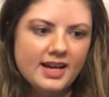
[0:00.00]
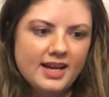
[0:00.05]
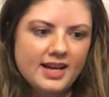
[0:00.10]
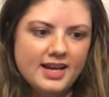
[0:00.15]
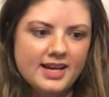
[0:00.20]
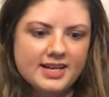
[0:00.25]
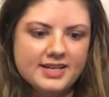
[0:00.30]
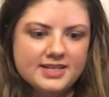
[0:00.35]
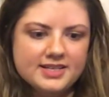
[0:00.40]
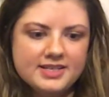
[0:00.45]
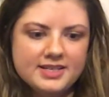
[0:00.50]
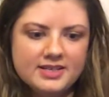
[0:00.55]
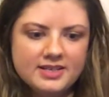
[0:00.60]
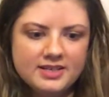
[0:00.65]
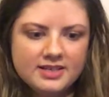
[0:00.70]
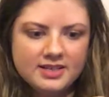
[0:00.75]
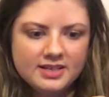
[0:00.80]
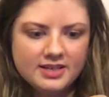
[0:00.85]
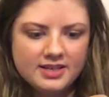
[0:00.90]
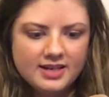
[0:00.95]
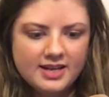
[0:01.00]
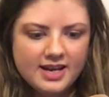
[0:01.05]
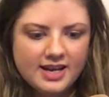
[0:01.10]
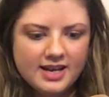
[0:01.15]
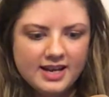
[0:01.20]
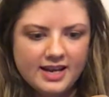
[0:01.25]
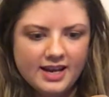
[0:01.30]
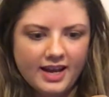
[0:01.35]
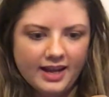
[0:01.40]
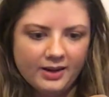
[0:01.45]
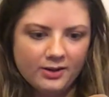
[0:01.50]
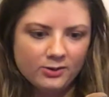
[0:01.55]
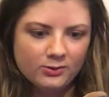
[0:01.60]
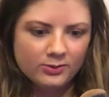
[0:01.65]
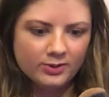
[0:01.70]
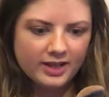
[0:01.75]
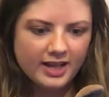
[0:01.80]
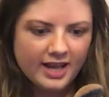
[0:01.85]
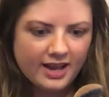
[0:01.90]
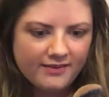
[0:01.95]
And I don't
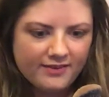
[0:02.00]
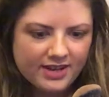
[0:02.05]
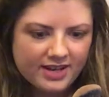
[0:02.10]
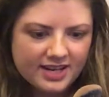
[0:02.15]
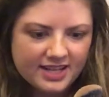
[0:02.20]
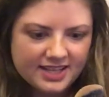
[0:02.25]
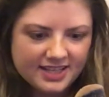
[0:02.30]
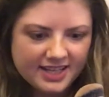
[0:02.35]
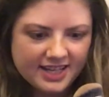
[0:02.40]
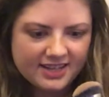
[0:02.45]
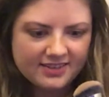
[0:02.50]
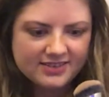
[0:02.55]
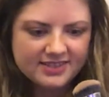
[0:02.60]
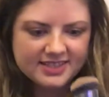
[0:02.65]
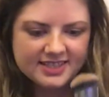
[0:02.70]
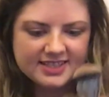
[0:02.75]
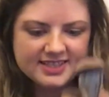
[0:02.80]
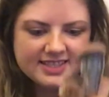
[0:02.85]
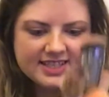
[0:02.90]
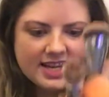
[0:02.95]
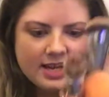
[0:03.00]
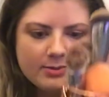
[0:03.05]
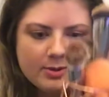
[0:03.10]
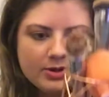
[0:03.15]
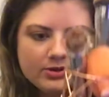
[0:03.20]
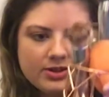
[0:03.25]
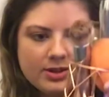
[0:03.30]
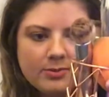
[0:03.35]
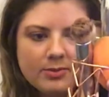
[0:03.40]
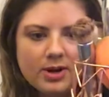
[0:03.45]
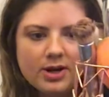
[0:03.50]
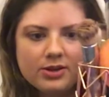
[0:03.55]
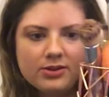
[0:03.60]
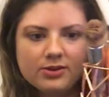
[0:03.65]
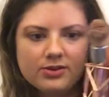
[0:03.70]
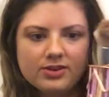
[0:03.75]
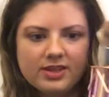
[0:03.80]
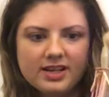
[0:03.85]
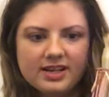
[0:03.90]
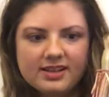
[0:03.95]
really have anything else to say about them
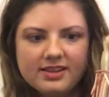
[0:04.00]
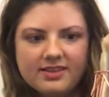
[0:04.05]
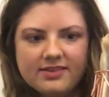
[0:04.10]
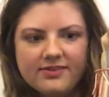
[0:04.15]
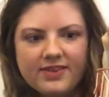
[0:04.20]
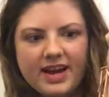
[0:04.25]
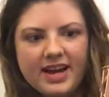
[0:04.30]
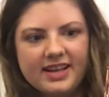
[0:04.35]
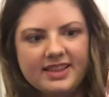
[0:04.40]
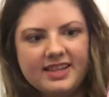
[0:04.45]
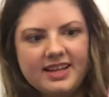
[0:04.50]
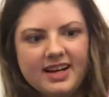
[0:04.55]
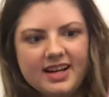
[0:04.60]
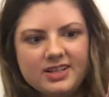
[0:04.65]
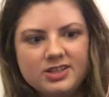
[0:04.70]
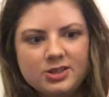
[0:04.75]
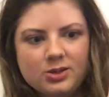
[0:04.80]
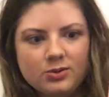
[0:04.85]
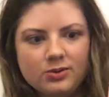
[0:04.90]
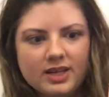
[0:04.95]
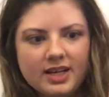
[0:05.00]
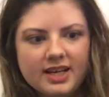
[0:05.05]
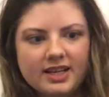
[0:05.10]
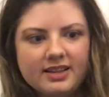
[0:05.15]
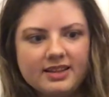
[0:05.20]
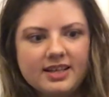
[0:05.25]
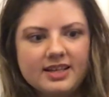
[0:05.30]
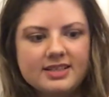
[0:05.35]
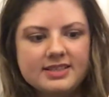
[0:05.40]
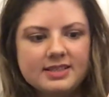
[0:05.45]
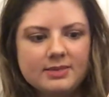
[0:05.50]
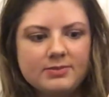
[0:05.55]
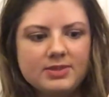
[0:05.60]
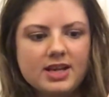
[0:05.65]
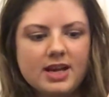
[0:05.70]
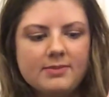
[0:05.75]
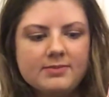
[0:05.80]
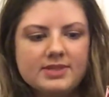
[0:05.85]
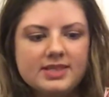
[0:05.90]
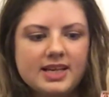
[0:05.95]
other than the fact that I don't like that
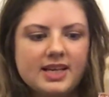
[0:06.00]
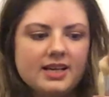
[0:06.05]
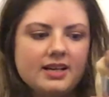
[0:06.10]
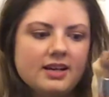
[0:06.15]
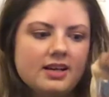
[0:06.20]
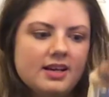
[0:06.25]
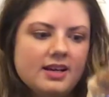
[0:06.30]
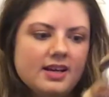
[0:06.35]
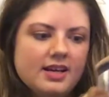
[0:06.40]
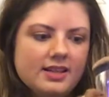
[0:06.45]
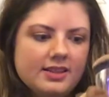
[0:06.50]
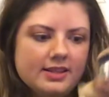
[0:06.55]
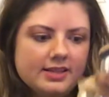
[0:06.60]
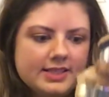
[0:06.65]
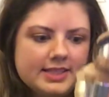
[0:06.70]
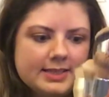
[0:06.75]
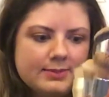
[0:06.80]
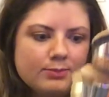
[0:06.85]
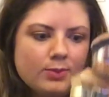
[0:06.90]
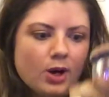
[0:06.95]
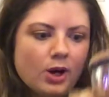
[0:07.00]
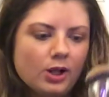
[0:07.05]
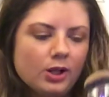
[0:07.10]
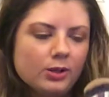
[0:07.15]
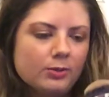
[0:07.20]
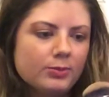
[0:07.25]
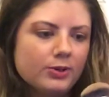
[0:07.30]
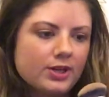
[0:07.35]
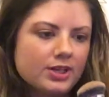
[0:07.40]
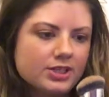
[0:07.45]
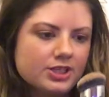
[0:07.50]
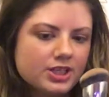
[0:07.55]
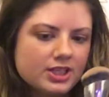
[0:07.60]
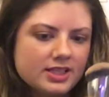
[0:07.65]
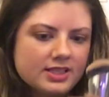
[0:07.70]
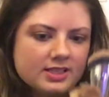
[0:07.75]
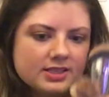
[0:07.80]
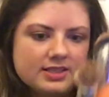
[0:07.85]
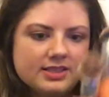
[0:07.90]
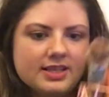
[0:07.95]
sometimes like the smaller
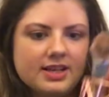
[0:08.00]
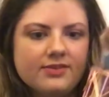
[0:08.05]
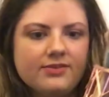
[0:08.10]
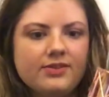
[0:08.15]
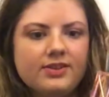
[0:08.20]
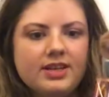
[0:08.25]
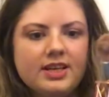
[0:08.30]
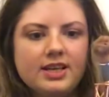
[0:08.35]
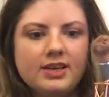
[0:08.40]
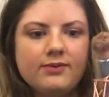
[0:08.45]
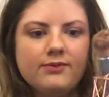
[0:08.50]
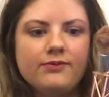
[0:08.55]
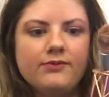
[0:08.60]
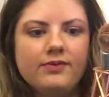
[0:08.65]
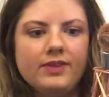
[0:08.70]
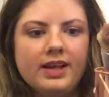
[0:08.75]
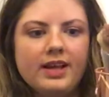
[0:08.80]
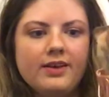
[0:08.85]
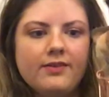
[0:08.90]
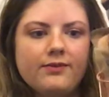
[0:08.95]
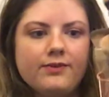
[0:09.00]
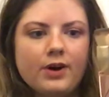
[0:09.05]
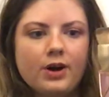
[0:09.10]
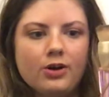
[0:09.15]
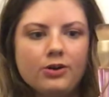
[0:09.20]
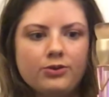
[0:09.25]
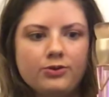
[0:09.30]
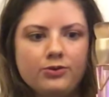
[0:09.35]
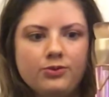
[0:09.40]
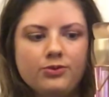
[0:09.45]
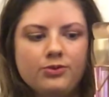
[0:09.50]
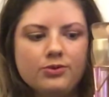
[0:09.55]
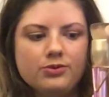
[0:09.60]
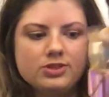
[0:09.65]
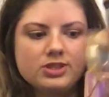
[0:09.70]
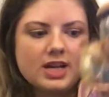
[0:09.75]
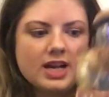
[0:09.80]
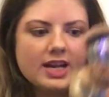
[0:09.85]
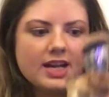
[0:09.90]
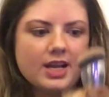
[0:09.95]
brushes definitely can like fall through those
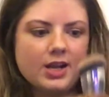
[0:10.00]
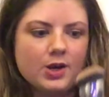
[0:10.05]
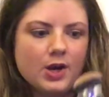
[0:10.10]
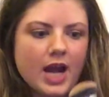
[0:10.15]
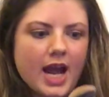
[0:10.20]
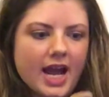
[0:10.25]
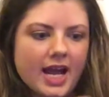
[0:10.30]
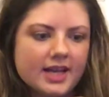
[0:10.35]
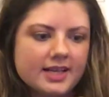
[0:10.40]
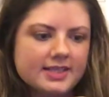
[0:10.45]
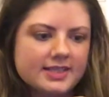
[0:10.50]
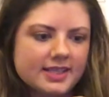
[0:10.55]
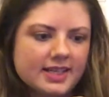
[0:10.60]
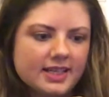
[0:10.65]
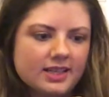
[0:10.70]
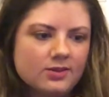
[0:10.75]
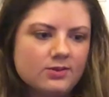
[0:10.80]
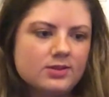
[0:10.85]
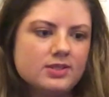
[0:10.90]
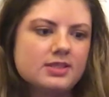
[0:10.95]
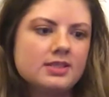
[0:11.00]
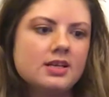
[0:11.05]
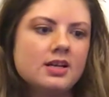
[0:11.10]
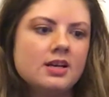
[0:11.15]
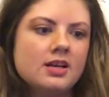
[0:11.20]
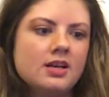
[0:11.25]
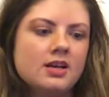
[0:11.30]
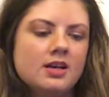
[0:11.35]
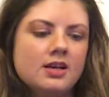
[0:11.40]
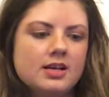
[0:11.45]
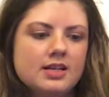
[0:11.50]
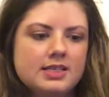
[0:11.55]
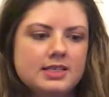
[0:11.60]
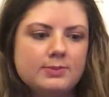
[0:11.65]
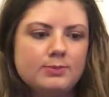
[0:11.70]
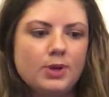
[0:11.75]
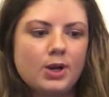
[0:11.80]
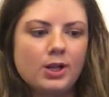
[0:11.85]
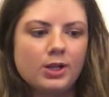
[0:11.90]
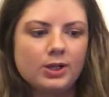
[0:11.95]
tiny cracks, like those
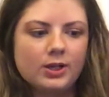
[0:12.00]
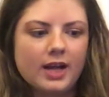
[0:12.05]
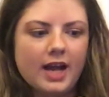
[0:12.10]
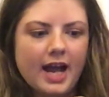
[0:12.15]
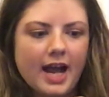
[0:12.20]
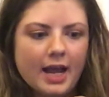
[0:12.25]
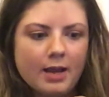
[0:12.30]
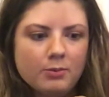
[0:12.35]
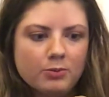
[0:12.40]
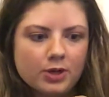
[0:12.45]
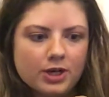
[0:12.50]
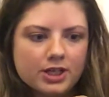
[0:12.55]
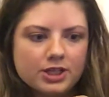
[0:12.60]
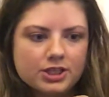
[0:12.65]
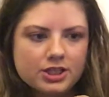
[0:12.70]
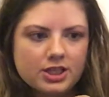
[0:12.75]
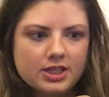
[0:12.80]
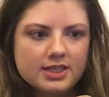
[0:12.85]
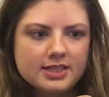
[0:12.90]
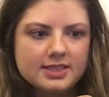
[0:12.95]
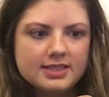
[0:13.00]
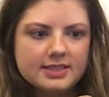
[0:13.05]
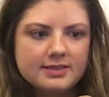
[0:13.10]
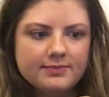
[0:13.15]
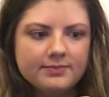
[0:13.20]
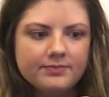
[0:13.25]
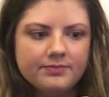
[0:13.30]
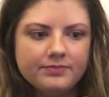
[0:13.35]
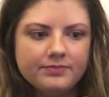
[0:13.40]
smaller eye brushes.